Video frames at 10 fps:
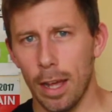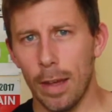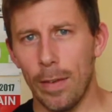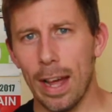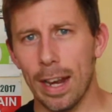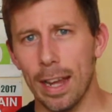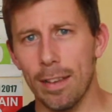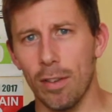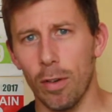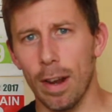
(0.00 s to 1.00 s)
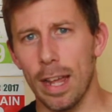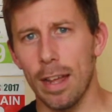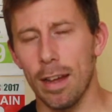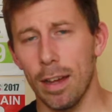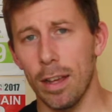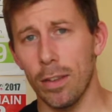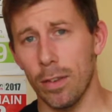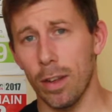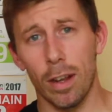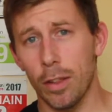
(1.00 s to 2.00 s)
If you hadn't guessed it already, it's
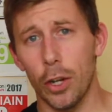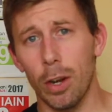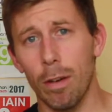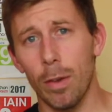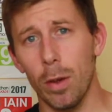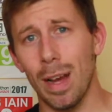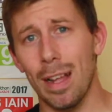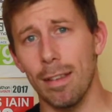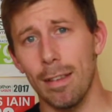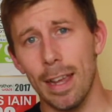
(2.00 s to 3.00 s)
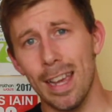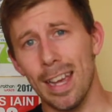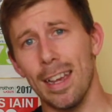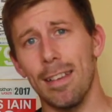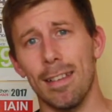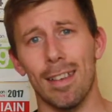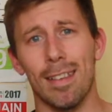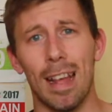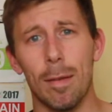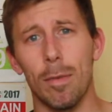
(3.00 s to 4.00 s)
another shoe review and today is
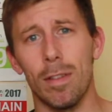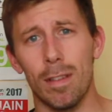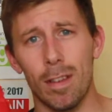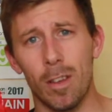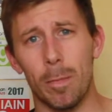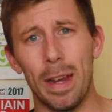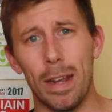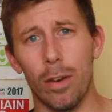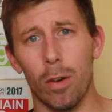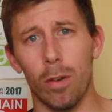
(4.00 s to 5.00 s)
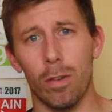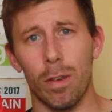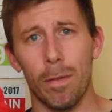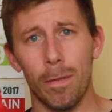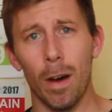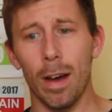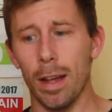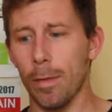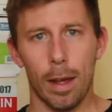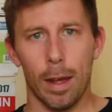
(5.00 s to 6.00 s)
Salomon's Speedcross 5.